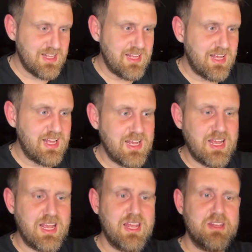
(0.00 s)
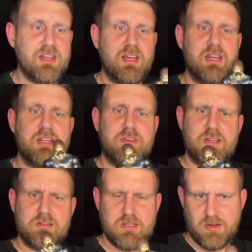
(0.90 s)
And another
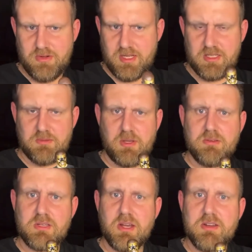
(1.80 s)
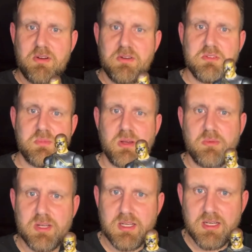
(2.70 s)
Cody, I suppose, Cody Rhodes, but
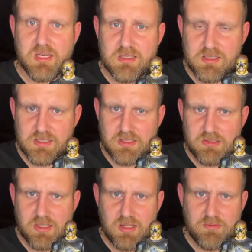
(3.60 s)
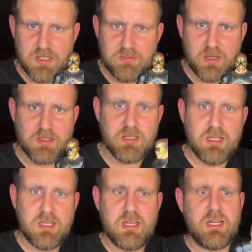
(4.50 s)
when he used to like face paint
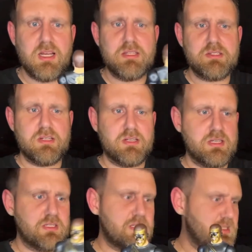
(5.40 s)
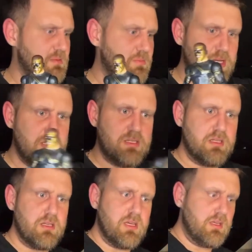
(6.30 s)
as Stardust, and that's a basic
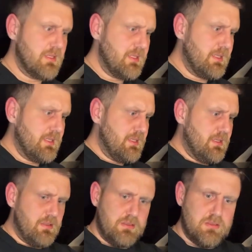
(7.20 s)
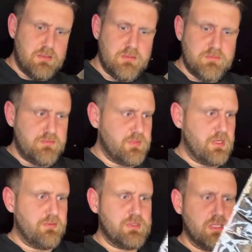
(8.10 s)
there. Then
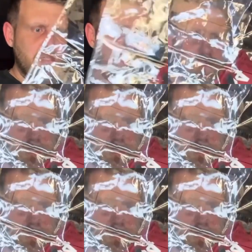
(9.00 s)
obviously the little